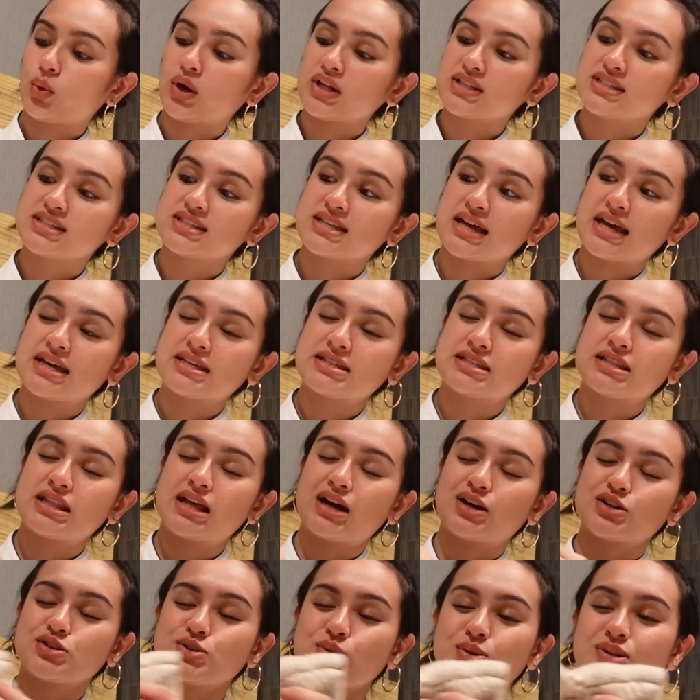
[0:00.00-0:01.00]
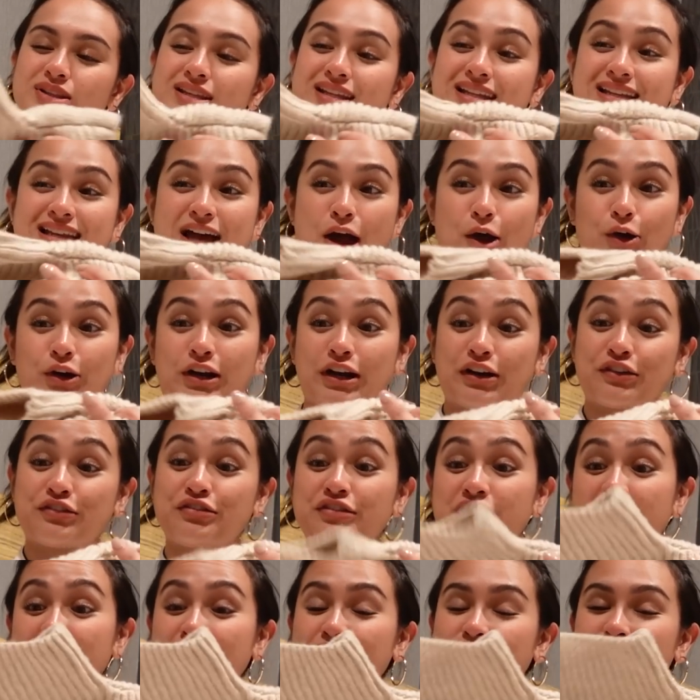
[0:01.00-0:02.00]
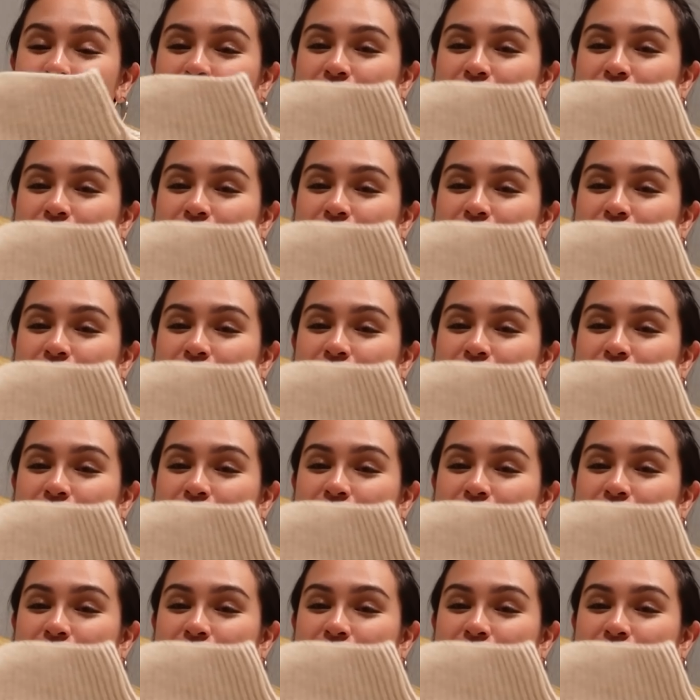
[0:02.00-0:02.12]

one size lang. So, hindi na ako nag-fit.